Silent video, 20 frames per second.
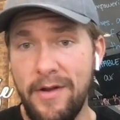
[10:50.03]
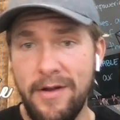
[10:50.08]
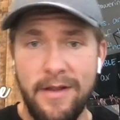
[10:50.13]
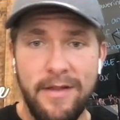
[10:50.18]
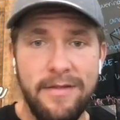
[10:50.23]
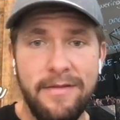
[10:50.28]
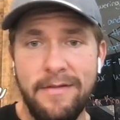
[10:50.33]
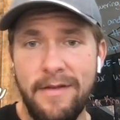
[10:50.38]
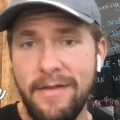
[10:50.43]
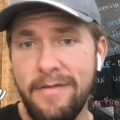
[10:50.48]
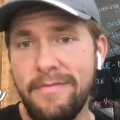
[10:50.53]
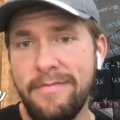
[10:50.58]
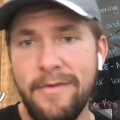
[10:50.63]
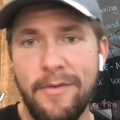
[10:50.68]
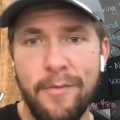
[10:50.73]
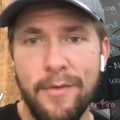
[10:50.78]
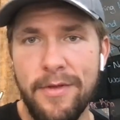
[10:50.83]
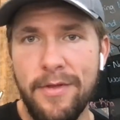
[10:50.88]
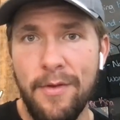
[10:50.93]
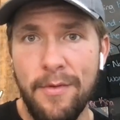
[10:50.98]
and there
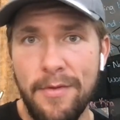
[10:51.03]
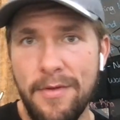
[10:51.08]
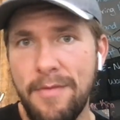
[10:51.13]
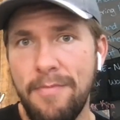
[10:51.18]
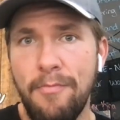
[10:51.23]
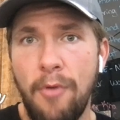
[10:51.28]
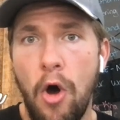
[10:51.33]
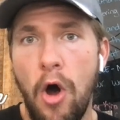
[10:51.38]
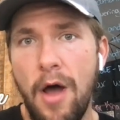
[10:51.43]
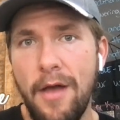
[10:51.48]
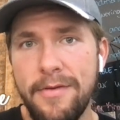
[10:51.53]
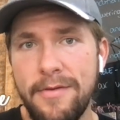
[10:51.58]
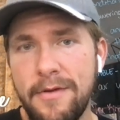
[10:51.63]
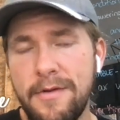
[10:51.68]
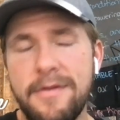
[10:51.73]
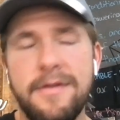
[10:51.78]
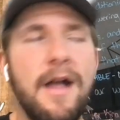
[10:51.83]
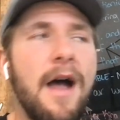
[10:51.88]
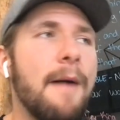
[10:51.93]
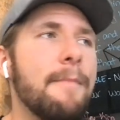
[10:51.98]
was no pause or
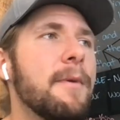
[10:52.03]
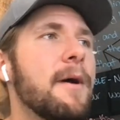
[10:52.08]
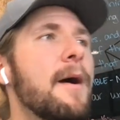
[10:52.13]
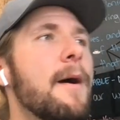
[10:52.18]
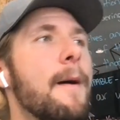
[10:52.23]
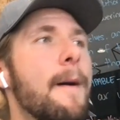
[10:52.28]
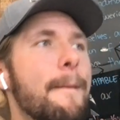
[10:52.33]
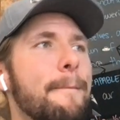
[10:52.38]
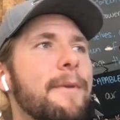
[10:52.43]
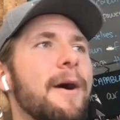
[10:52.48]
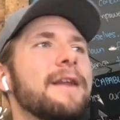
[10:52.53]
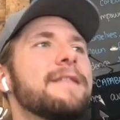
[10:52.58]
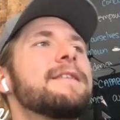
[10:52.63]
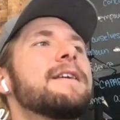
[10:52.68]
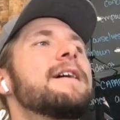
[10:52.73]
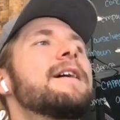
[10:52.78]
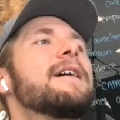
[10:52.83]
stop. But